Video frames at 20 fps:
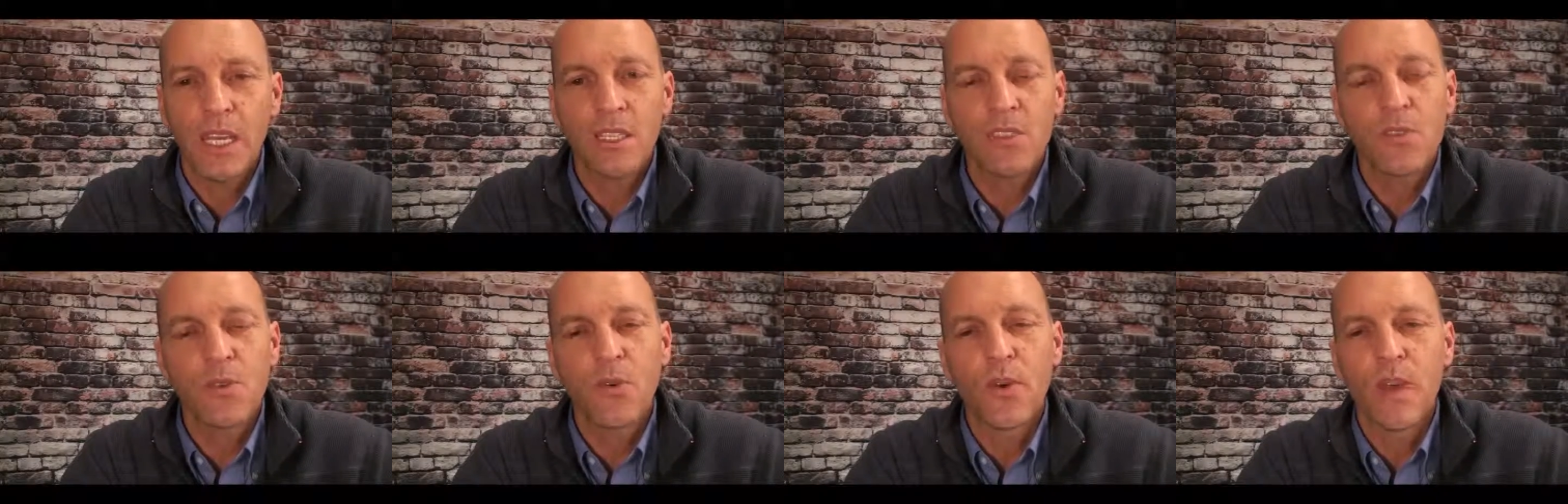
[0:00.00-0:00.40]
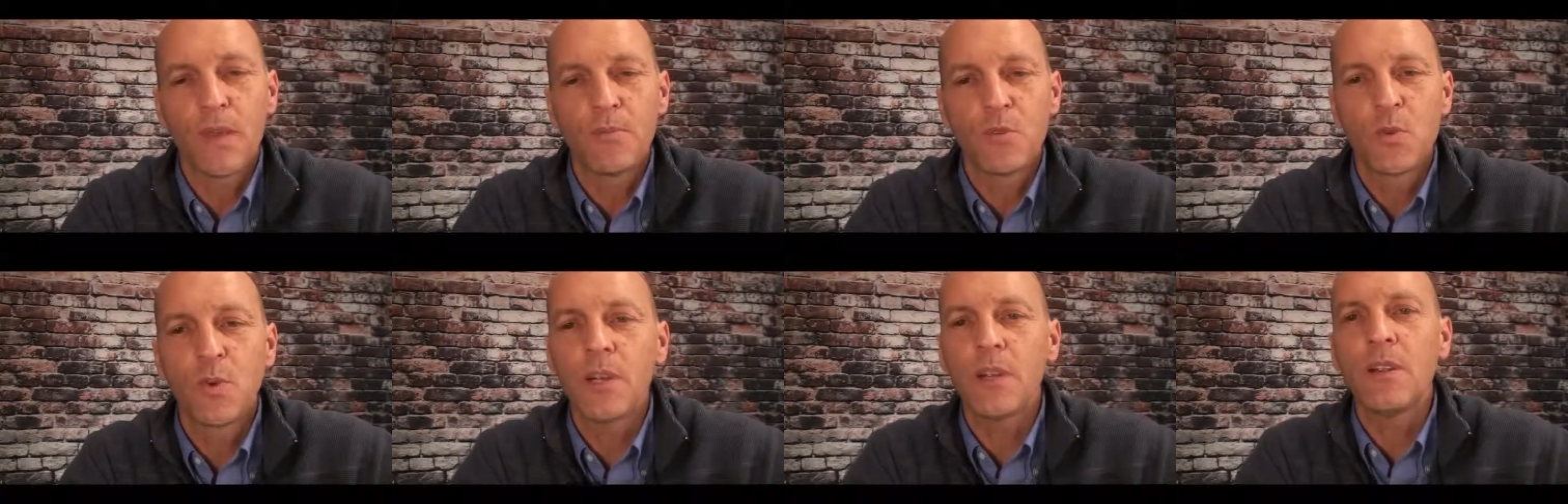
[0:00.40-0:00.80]

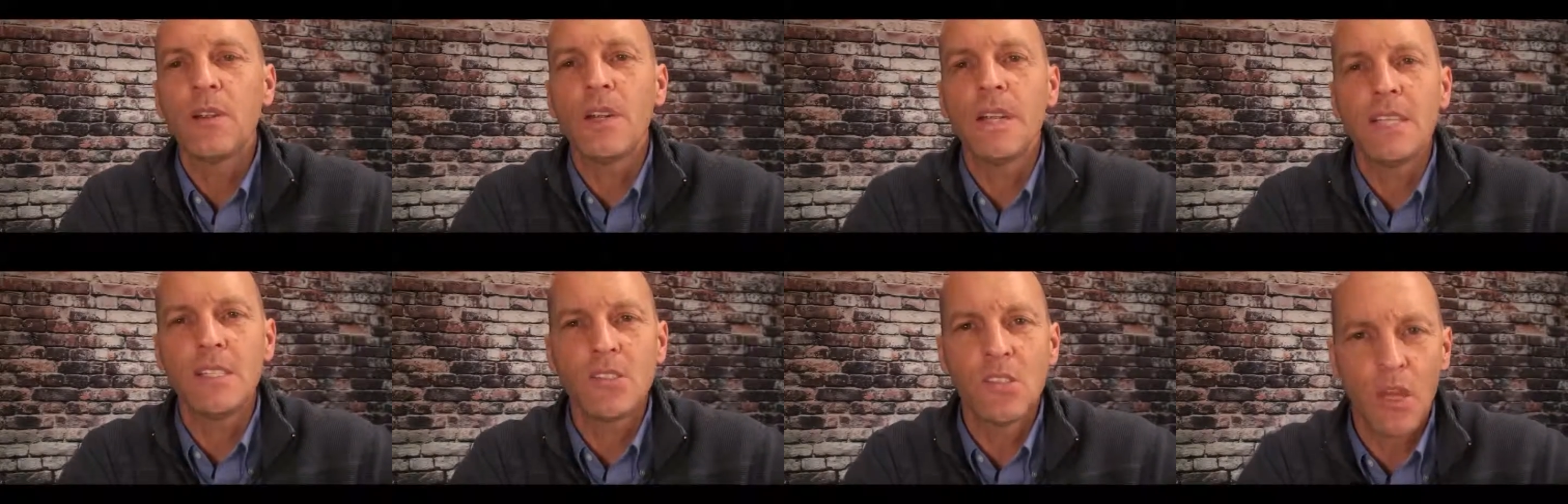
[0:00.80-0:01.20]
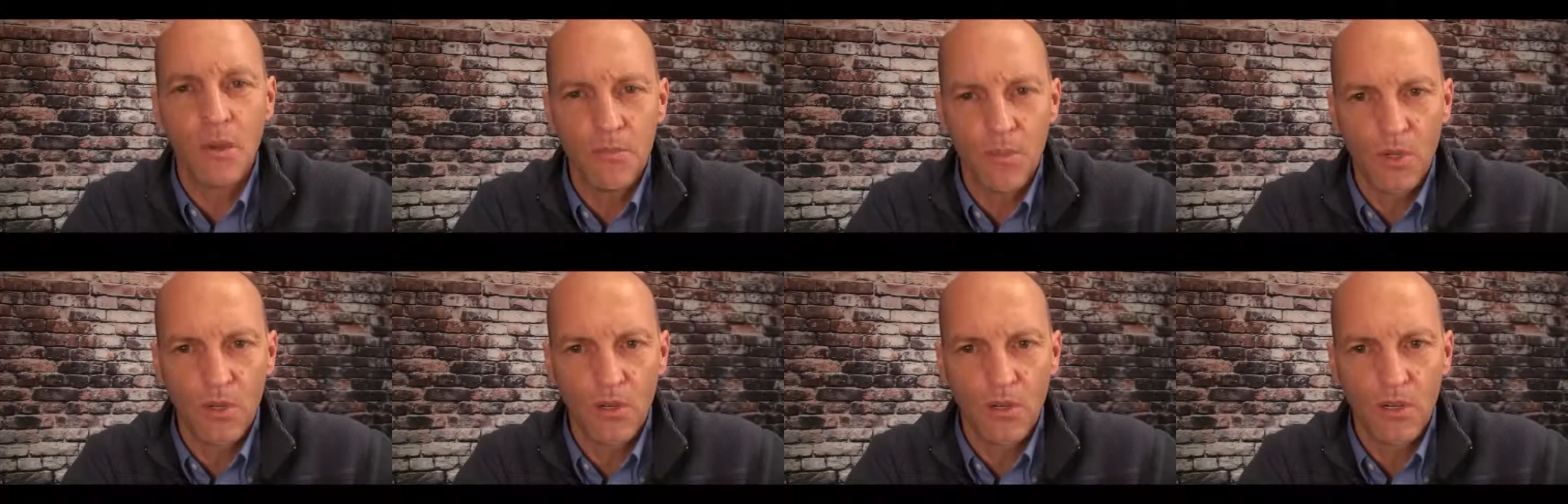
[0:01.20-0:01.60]
Instagram, Twitter, and
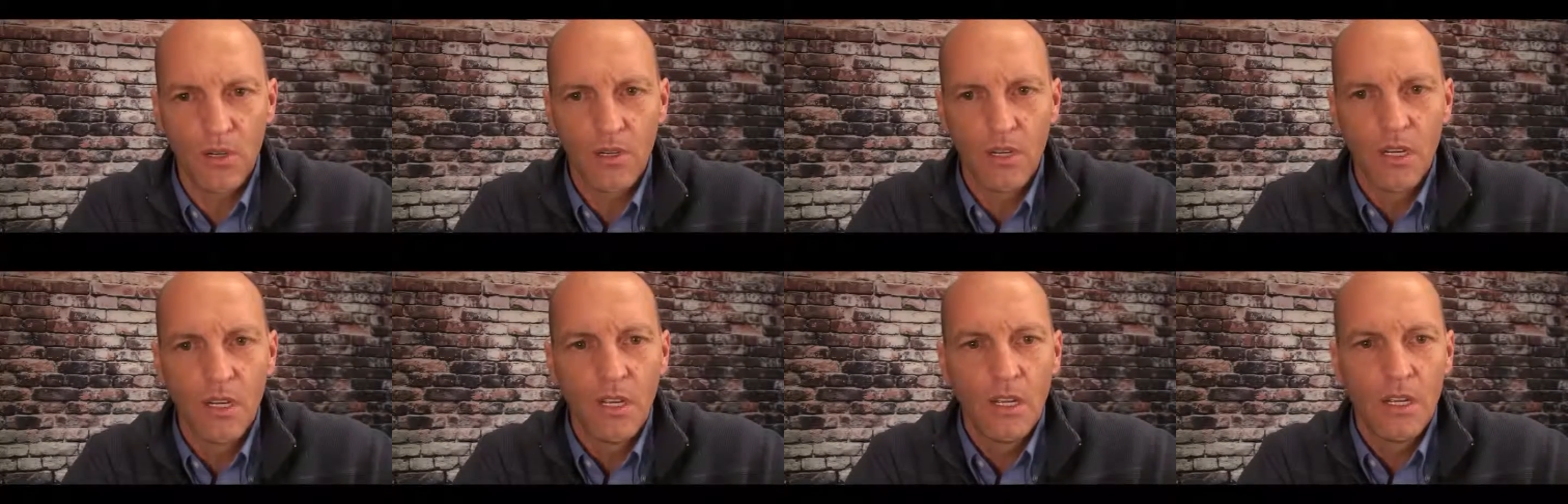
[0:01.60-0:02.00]
Tumblr.